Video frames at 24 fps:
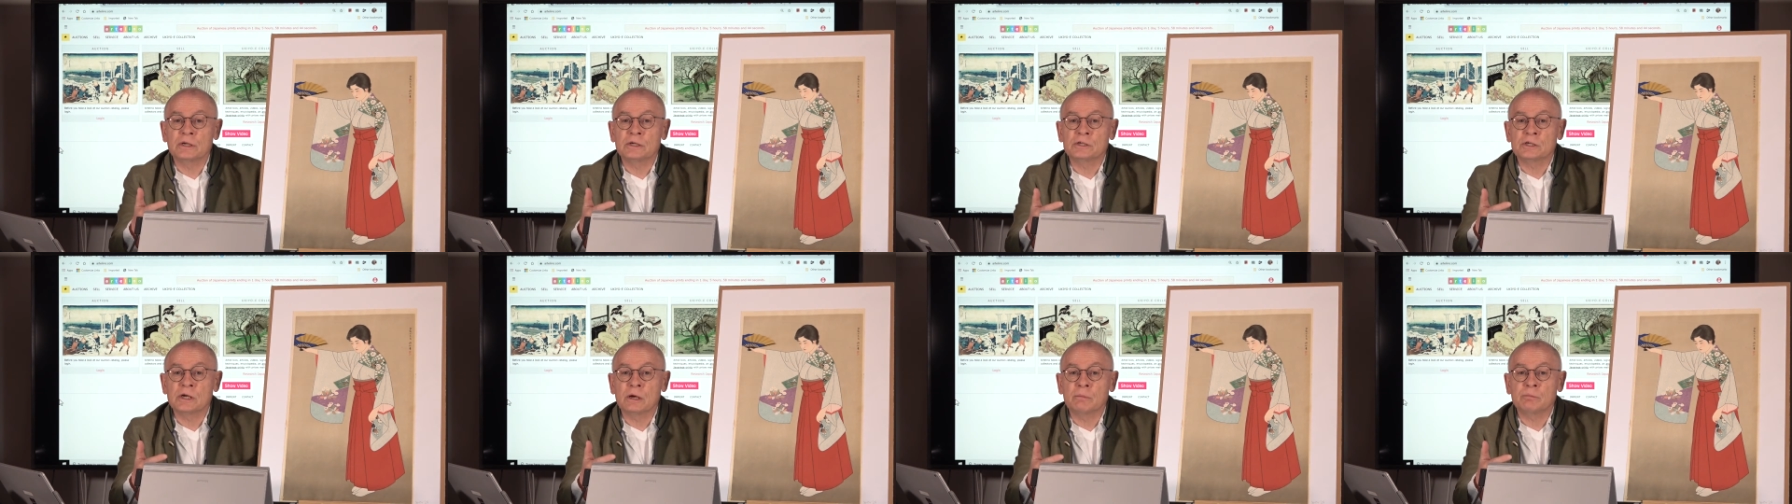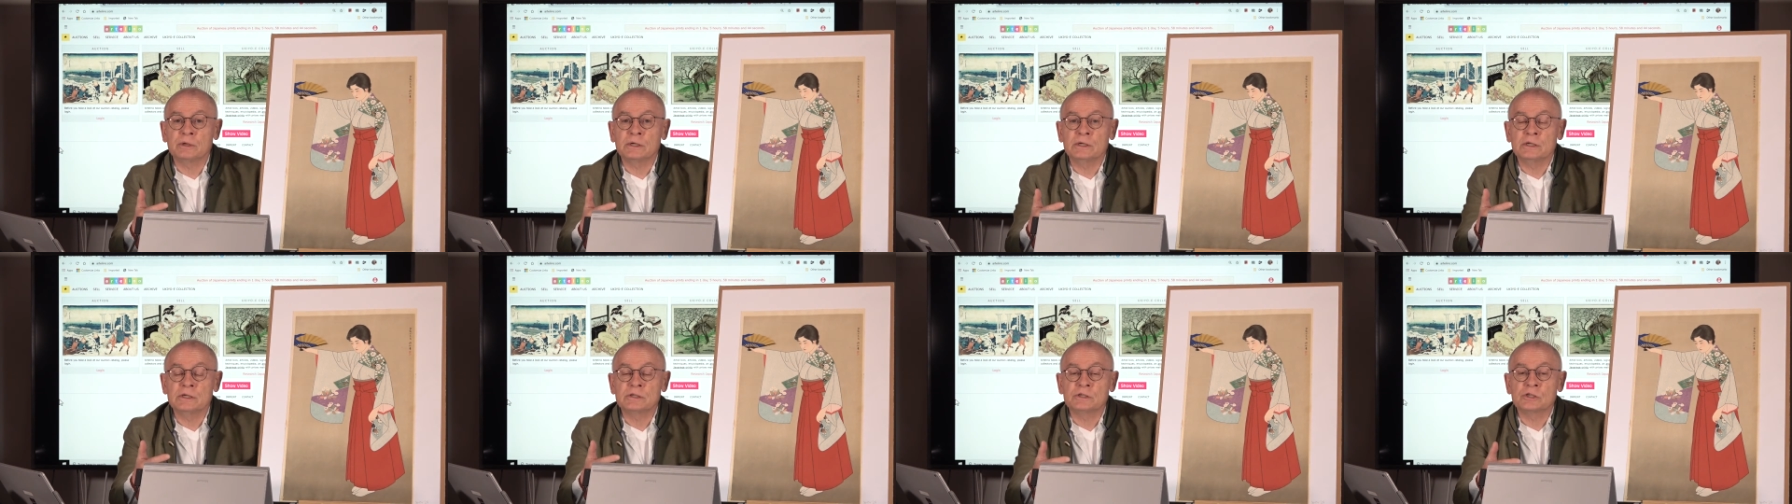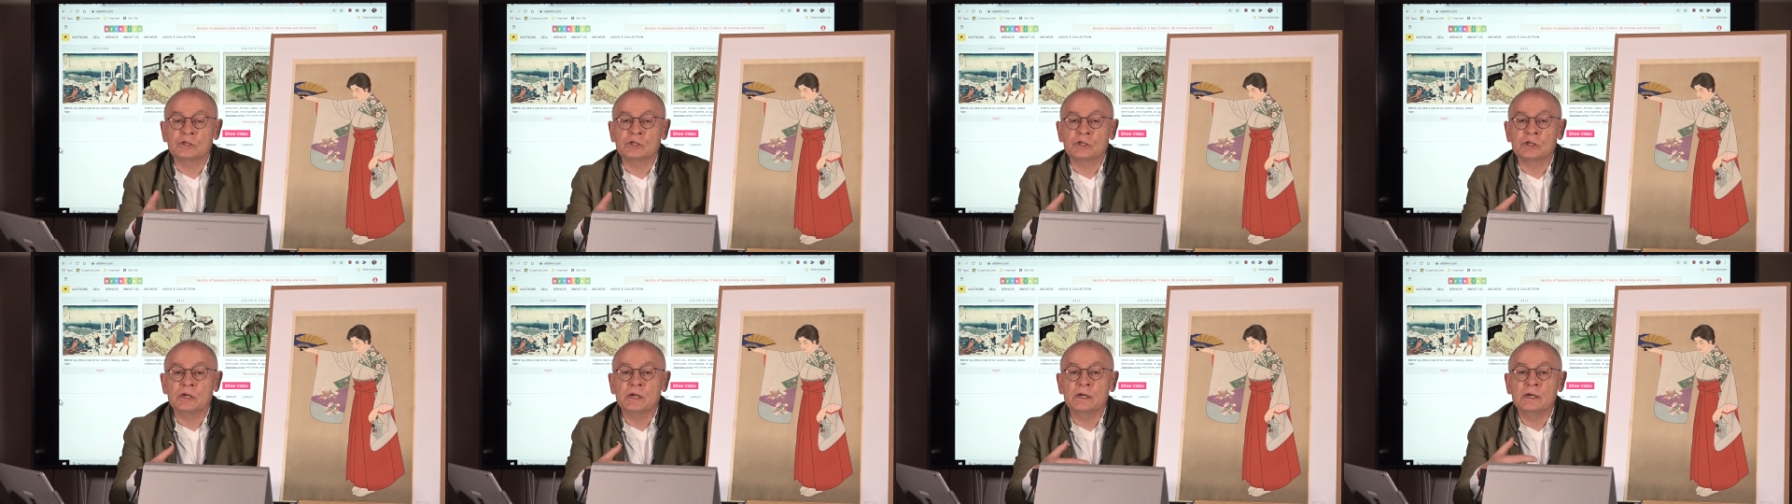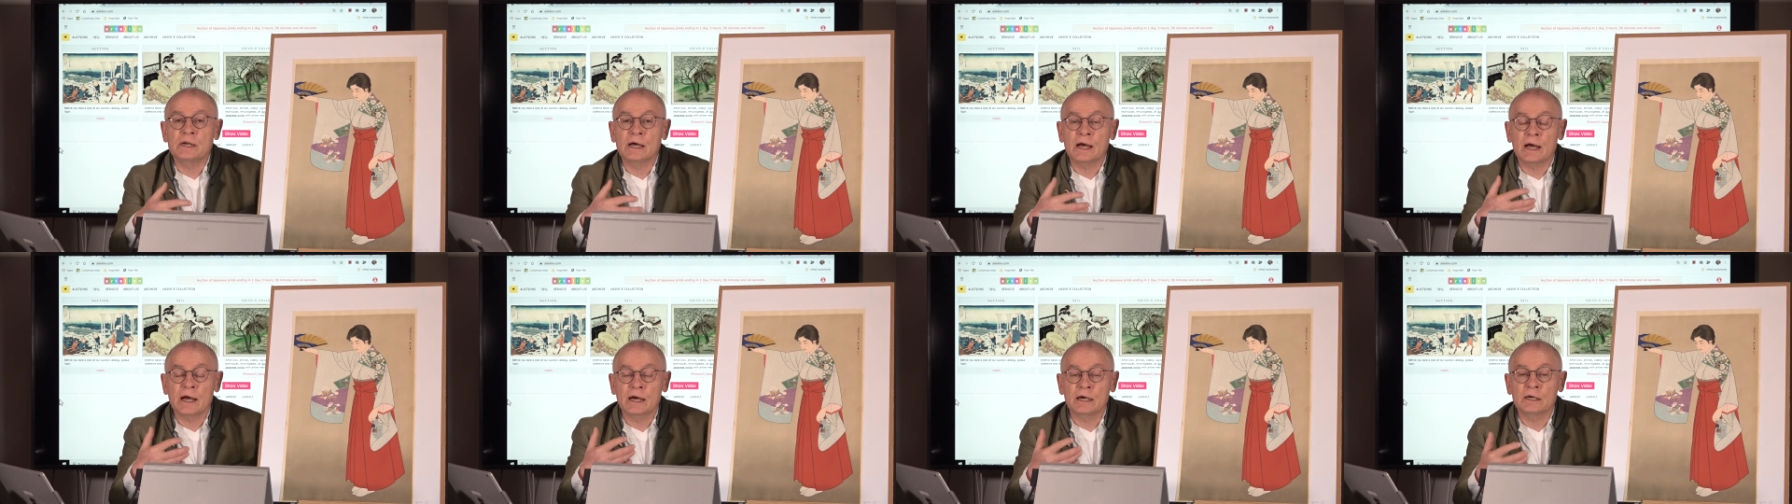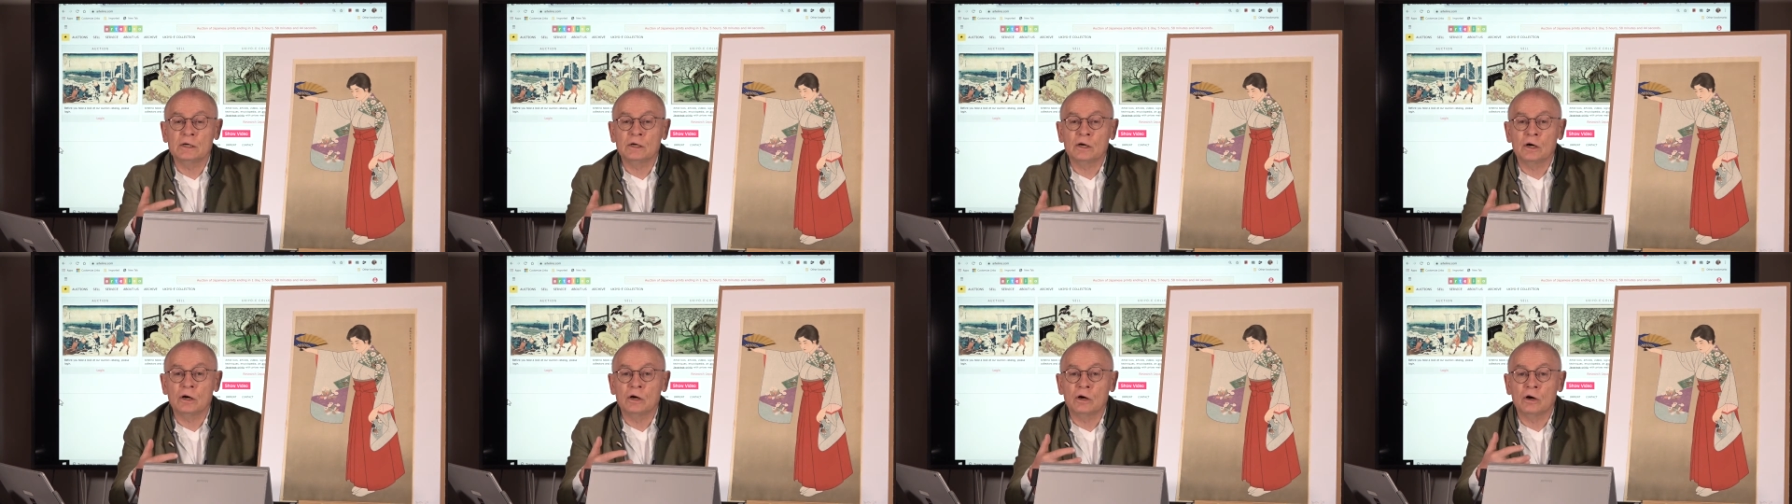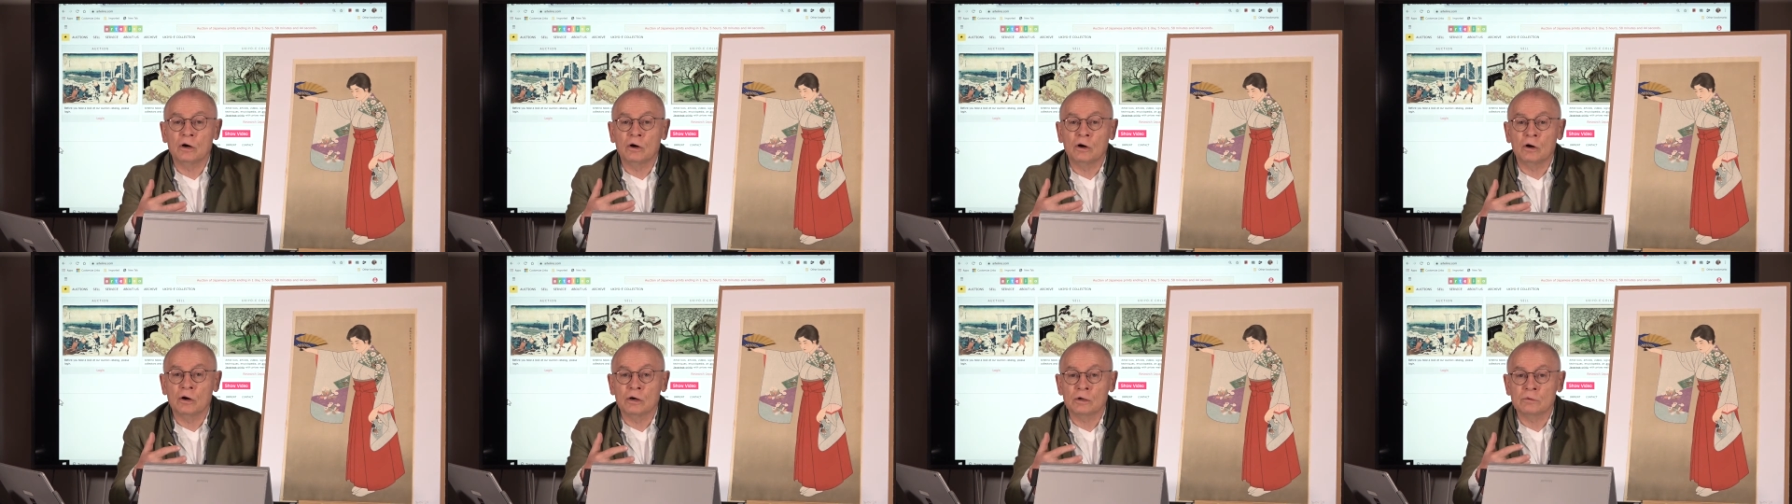Japanese Shinhanga
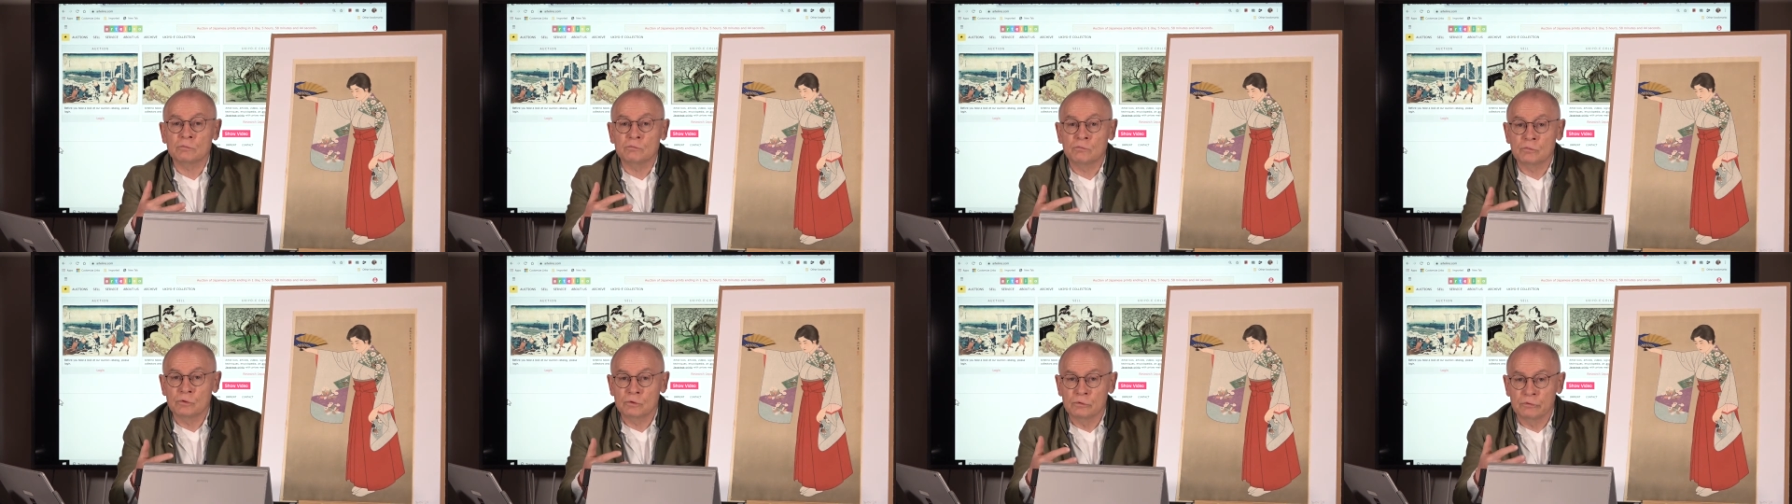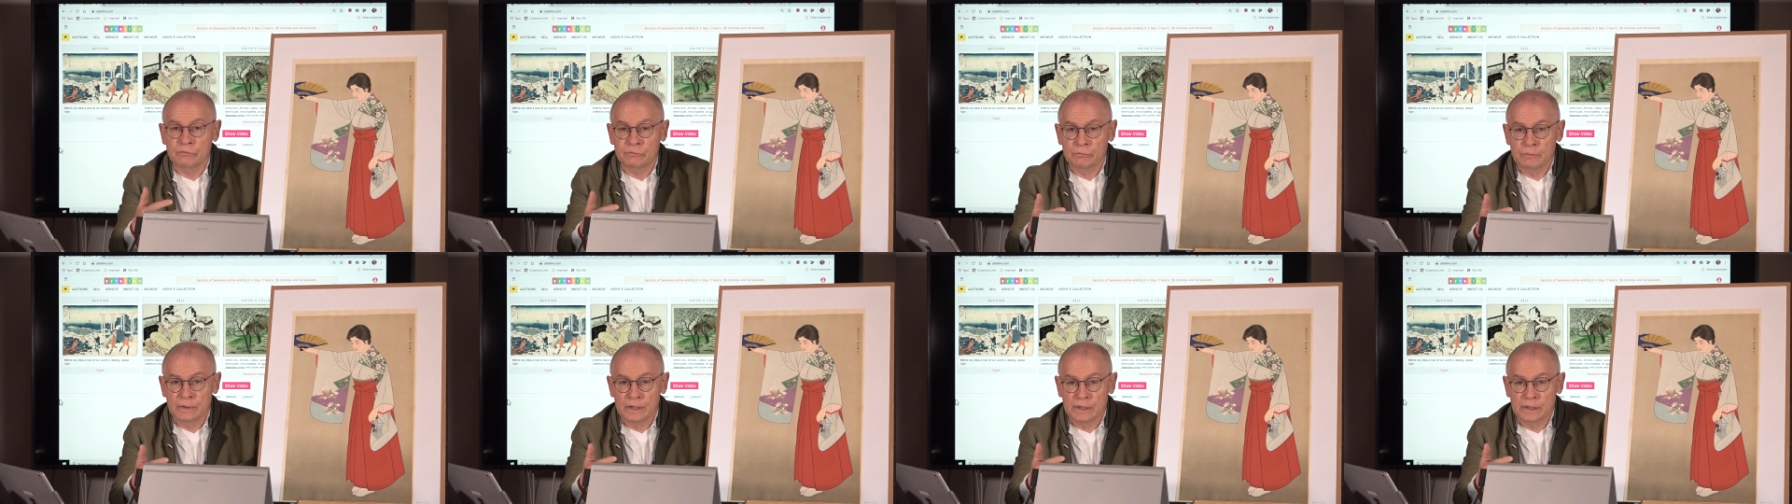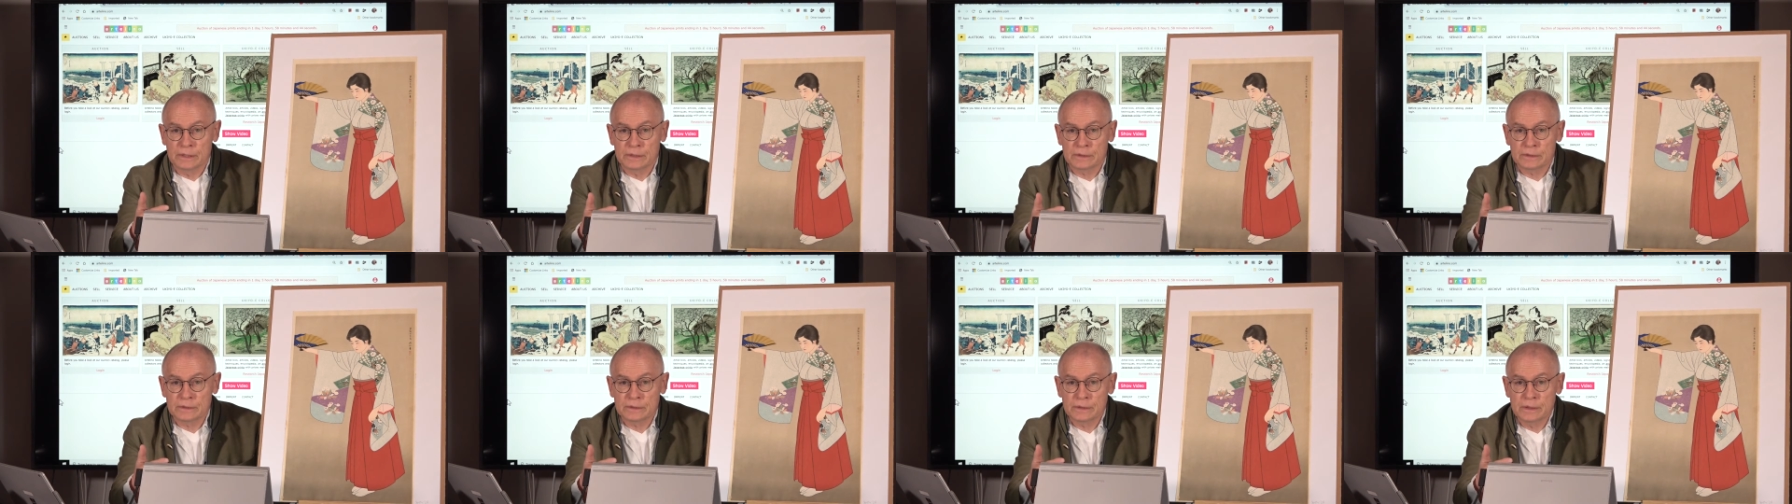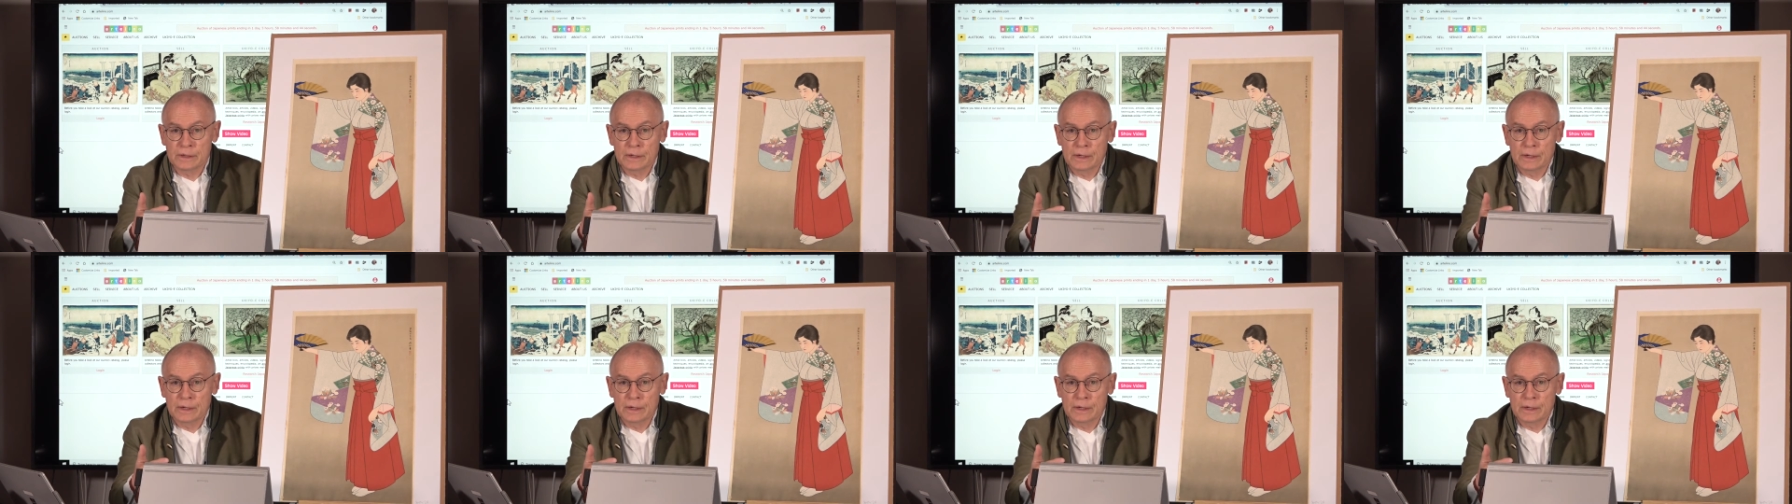art movement.